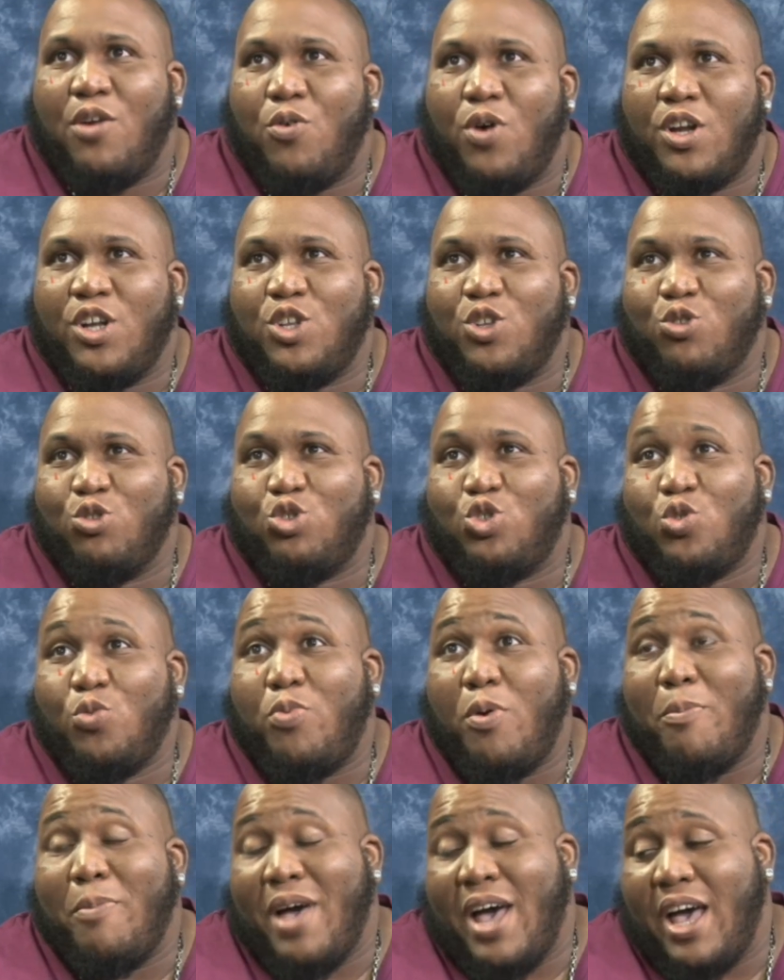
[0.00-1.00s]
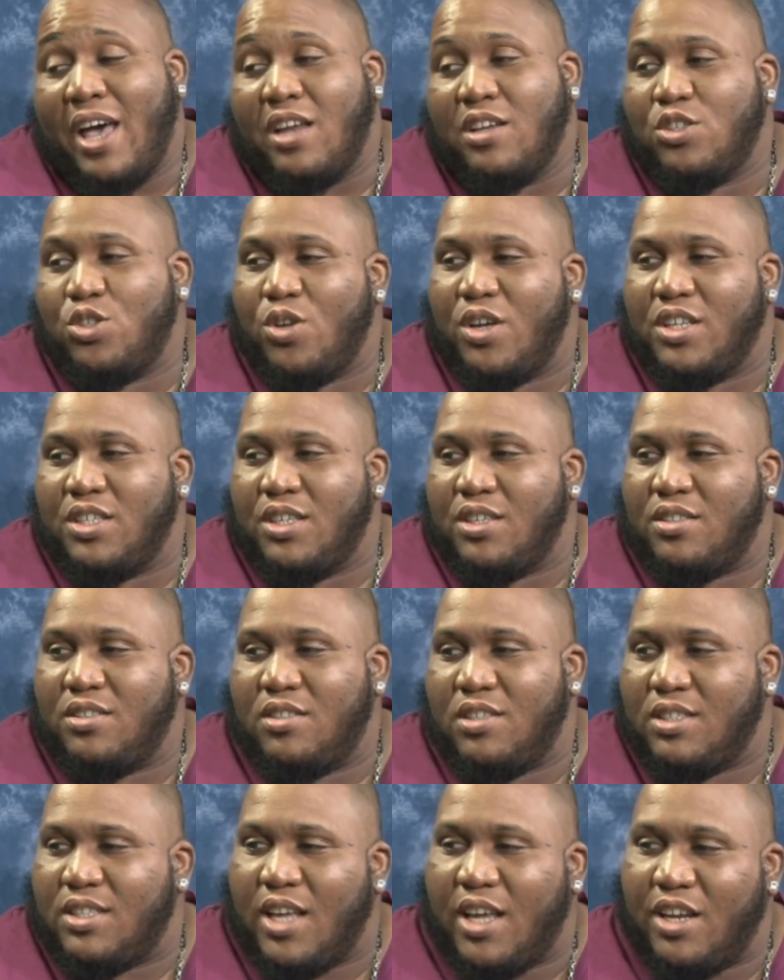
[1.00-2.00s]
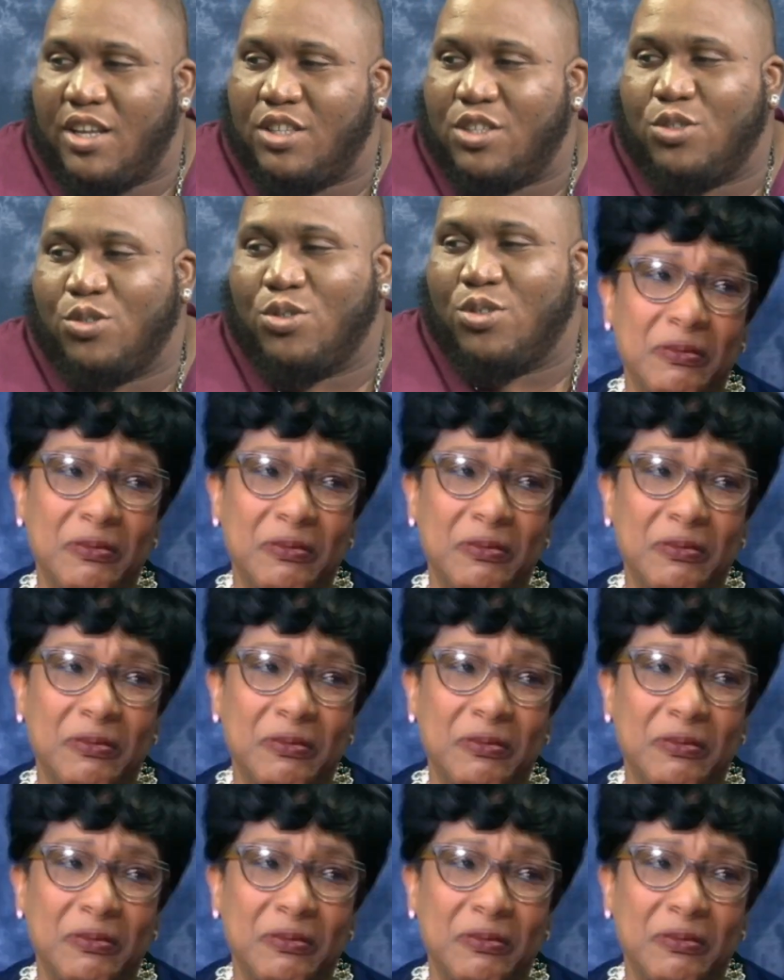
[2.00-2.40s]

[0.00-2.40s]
want to use Superman, so I just decided